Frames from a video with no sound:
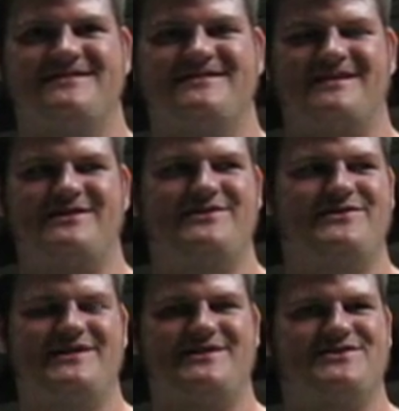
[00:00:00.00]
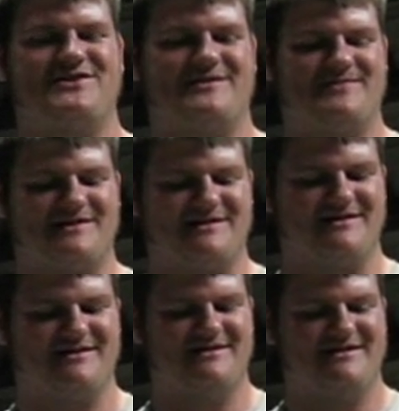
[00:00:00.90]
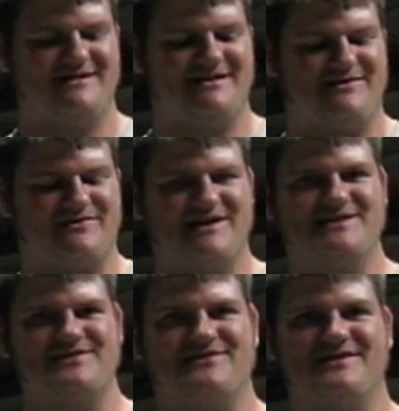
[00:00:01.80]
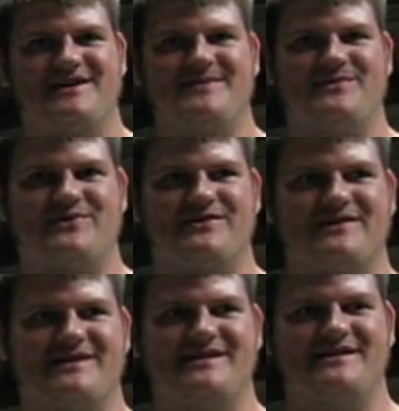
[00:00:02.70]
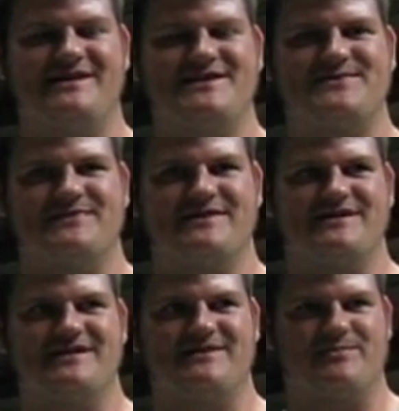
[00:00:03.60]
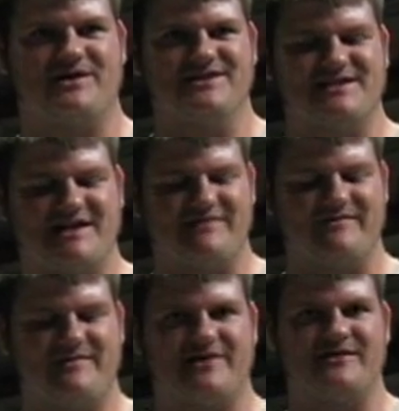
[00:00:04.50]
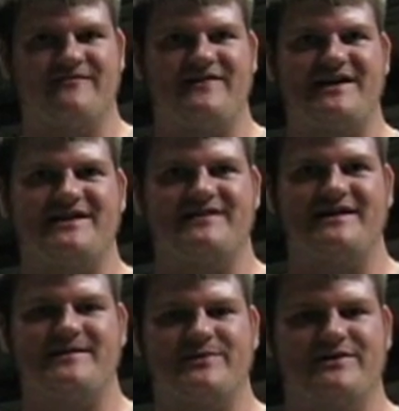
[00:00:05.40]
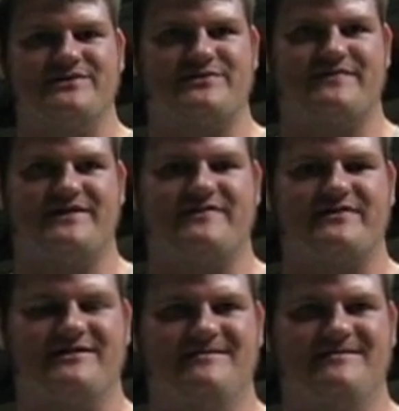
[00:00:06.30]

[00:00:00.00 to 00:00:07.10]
They don't know how to sharpen a razor any more than Clint Eastwood could hit the broadside of the barn fanning the hammer on his revolver.